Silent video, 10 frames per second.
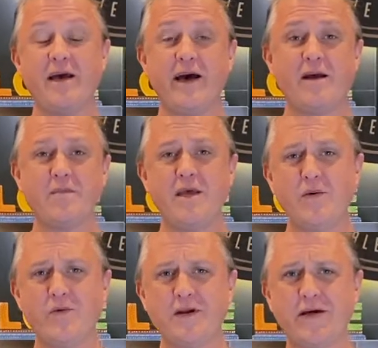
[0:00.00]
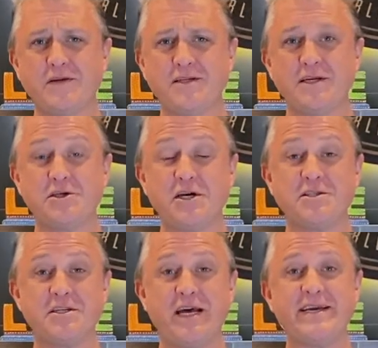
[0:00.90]
and I'm here with another dish, and
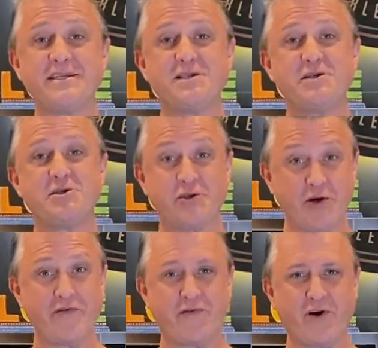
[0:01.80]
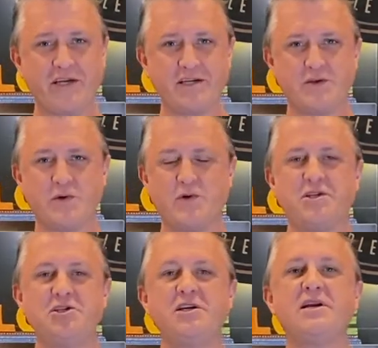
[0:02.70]
today it's a stir-fry dish. We're
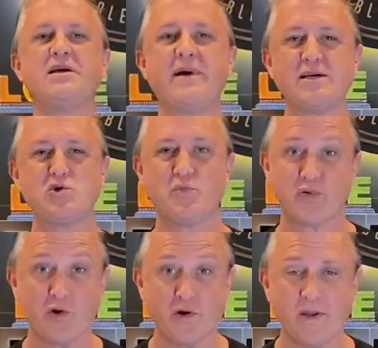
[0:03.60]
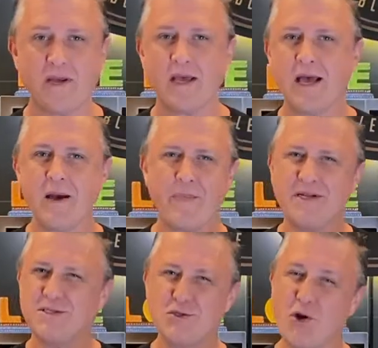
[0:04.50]
doing chili basil prawn. But
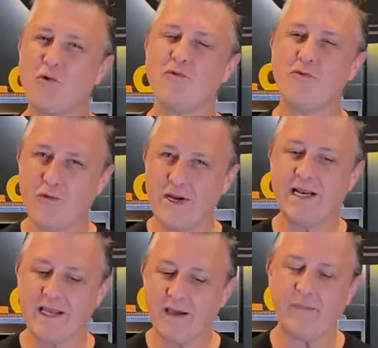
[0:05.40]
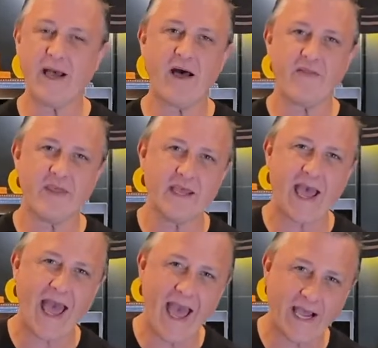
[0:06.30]
it's not really about the
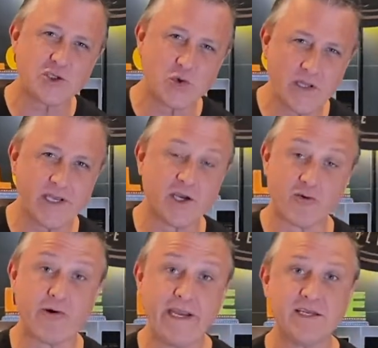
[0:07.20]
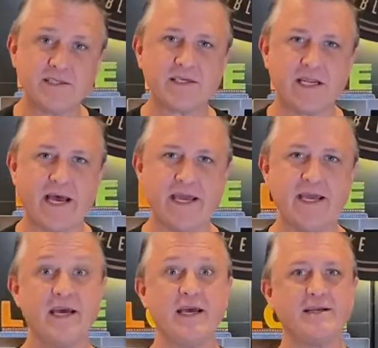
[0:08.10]
actual ingredients today.
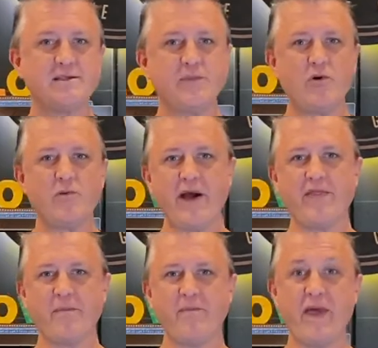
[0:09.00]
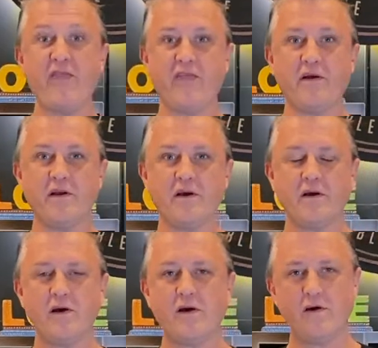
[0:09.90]
It's more about the method
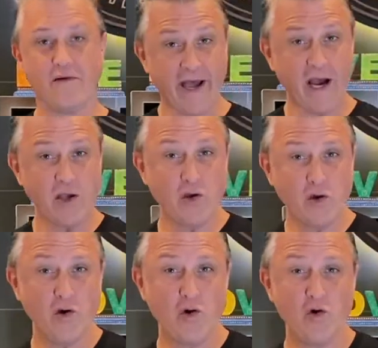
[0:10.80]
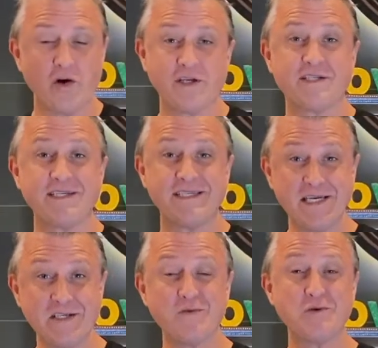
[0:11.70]
of how you can cook a
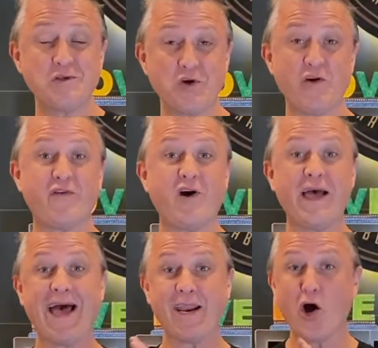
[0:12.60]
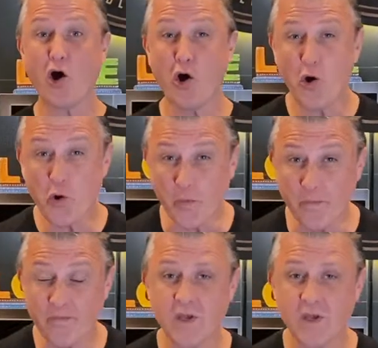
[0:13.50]
successful stir-fry at home